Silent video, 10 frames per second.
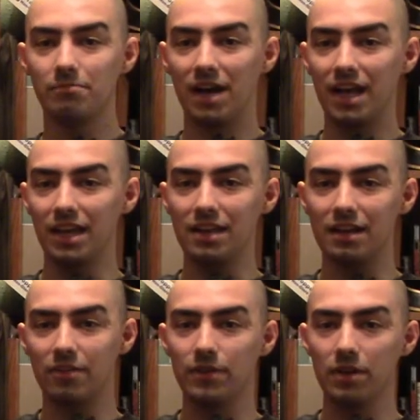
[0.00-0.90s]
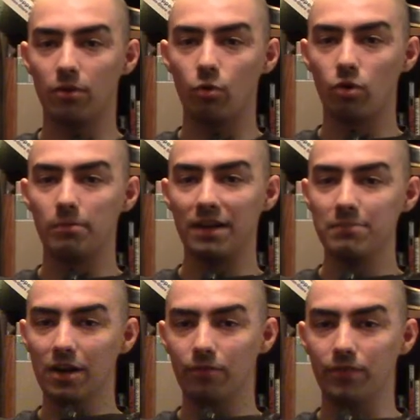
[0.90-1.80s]
my index finger or my
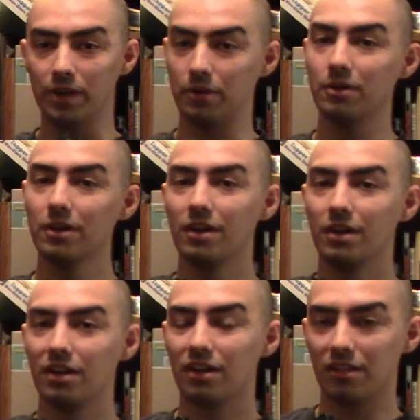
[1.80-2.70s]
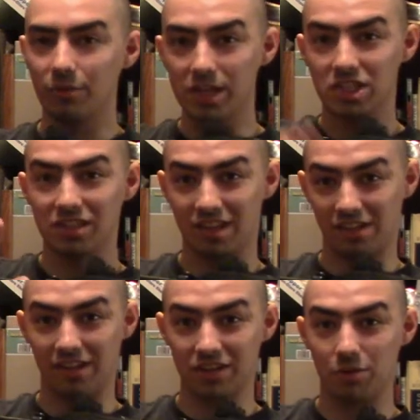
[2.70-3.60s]
middle finger, which this
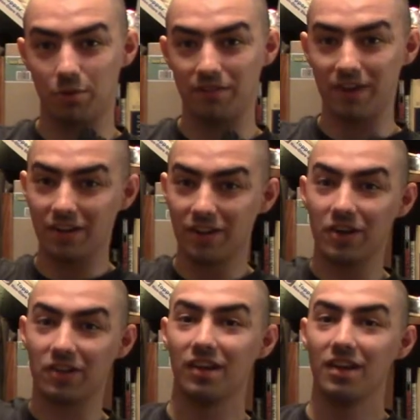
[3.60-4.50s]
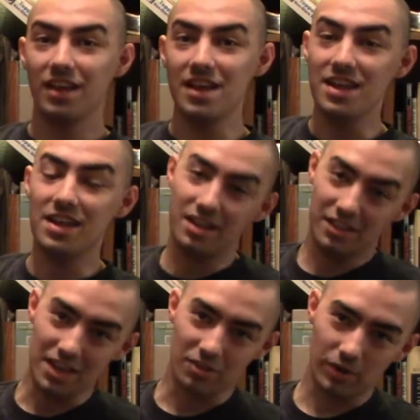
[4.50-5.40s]
is actually what I find hilarious. In
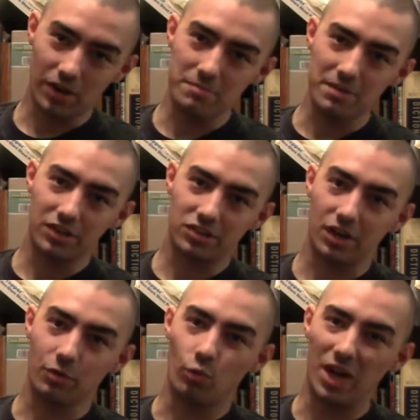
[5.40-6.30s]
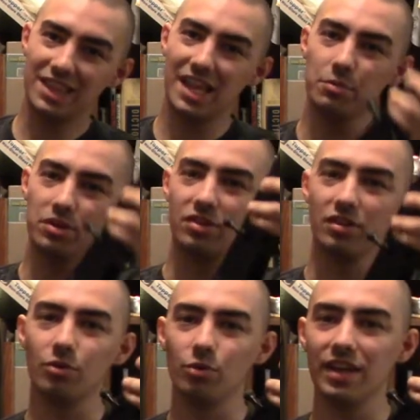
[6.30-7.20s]
the Israeli military, what they would
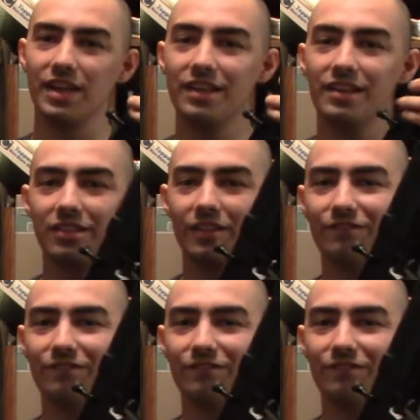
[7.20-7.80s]
do is the